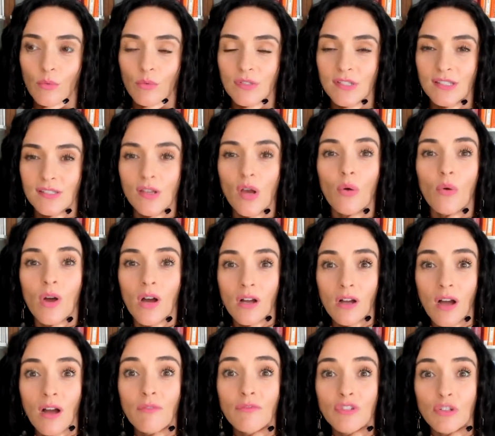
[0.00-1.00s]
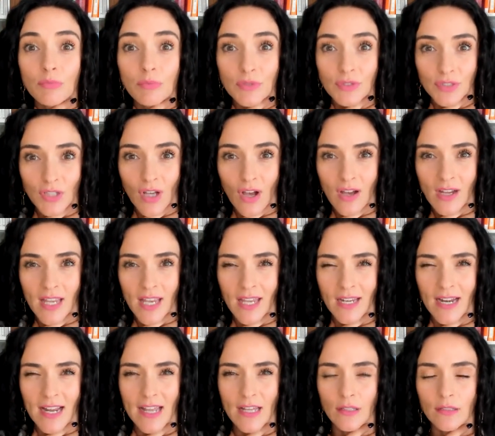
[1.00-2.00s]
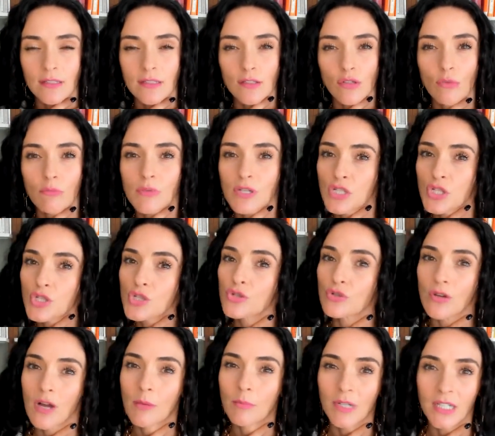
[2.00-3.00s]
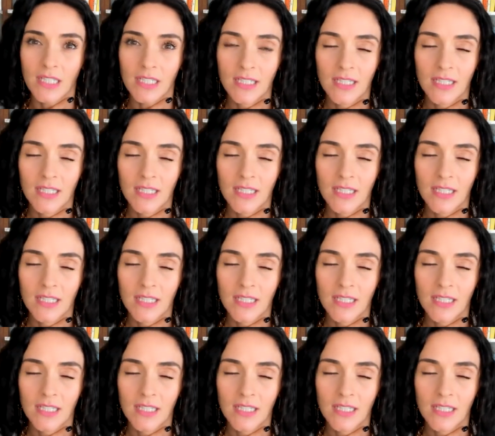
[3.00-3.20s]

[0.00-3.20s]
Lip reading: was so uncomfortable talking and I held so much trauma